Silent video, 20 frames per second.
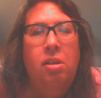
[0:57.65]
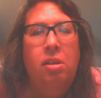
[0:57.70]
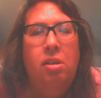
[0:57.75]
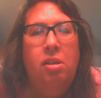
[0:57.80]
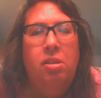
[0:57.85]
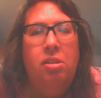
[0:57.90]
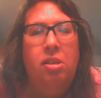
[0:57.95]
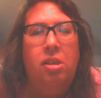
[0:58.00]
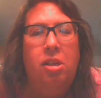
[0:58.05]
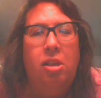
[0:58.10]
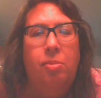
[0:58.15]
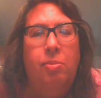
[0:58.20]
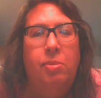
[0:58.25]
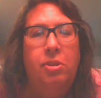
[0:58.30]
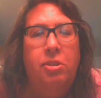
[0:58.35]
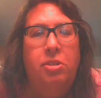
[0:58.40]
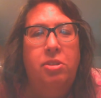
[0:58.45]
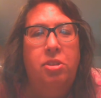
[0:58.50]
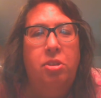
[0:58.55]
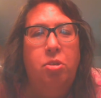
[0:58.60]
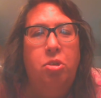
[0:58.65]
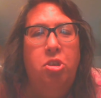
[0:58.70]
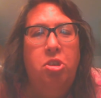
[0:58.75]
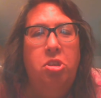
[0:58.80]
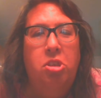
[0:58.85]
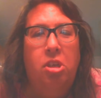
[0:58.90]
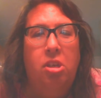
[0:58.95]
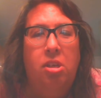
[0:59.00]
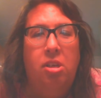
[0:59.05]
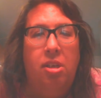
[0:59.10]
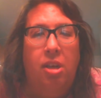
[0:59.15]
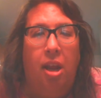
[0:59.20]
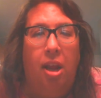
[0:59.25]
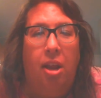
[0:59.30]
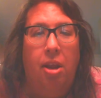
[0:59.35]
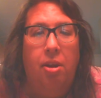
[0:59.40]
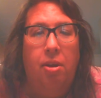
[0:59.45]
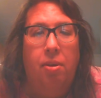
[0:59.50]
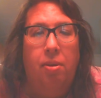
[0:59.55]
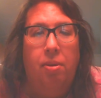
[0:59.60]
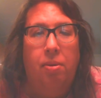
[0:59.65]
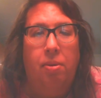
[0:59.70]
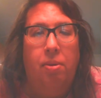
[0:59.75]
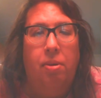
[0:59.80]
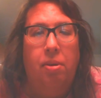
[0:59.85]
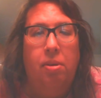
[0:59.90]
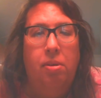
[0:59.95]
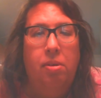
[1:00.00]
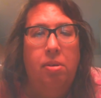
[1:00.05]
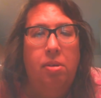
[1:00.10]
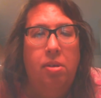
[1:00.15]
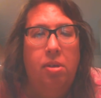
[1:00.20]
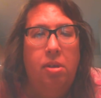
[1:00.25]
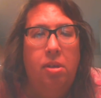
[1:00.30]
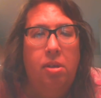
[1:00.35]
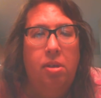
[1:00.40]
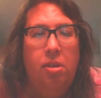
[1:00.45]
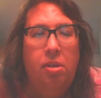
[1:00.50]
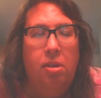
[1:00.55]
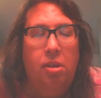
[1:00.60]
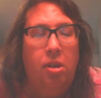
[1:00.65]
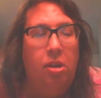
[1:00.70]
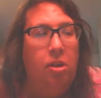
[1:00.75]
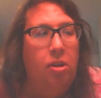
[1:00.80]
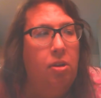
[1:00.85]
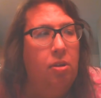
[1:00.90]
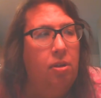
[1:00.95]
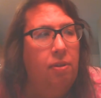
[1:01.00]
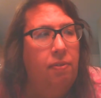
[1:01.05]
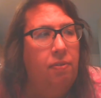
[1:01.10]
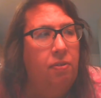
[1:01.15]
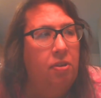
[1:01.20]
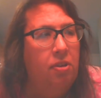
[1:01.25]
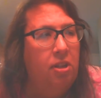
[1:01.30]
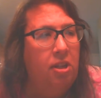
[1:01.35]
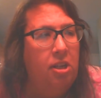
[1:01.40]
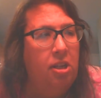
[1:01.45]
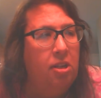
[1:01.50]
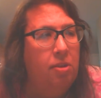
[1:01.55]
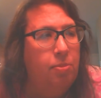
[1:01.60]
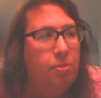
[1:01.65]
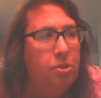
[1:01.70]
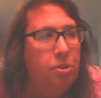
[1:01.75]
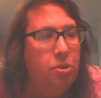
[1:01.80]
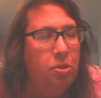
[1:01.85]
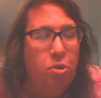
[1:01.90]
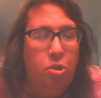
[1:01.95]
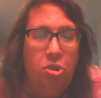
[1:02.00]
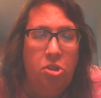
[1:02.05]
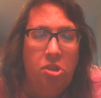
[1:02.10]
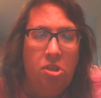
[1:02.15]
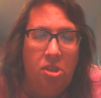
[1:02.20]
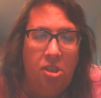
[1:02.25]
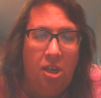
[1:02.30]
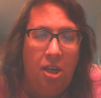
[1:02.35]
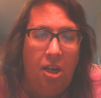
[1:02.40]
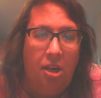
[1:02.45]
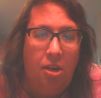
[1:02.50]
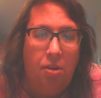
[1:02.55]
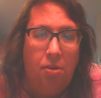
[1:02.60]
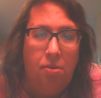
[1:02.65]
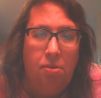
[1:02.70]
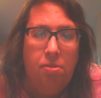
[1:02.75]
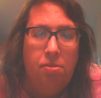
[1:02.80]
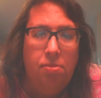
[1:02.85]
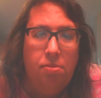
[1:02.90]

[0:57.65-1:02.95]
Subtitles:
It's like I've been so shut down. You know, I feel like I'm so shut down